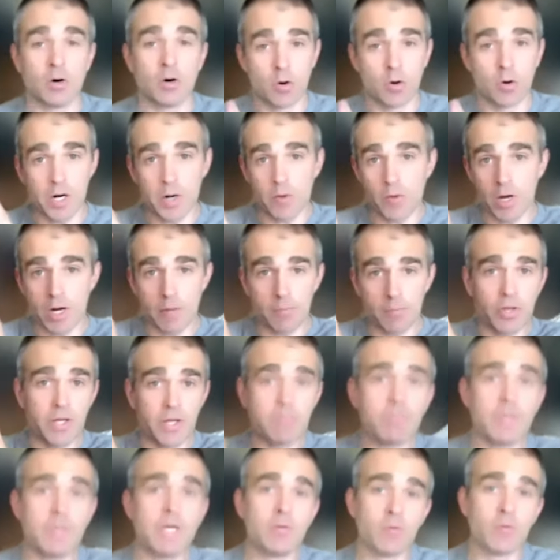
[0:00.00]
or I want to
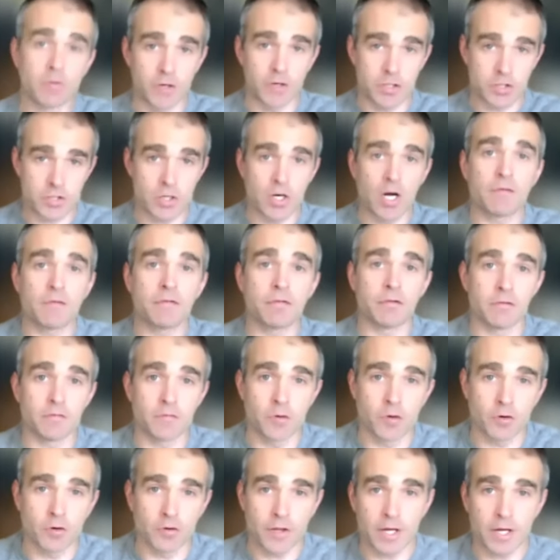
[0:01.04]
play mean reversion off of the
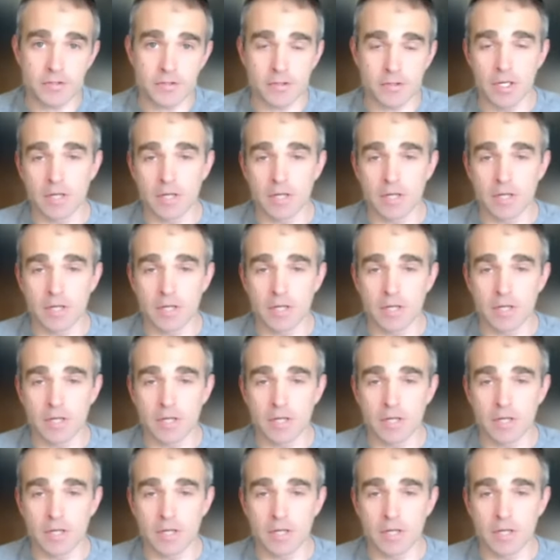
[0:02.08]
4,000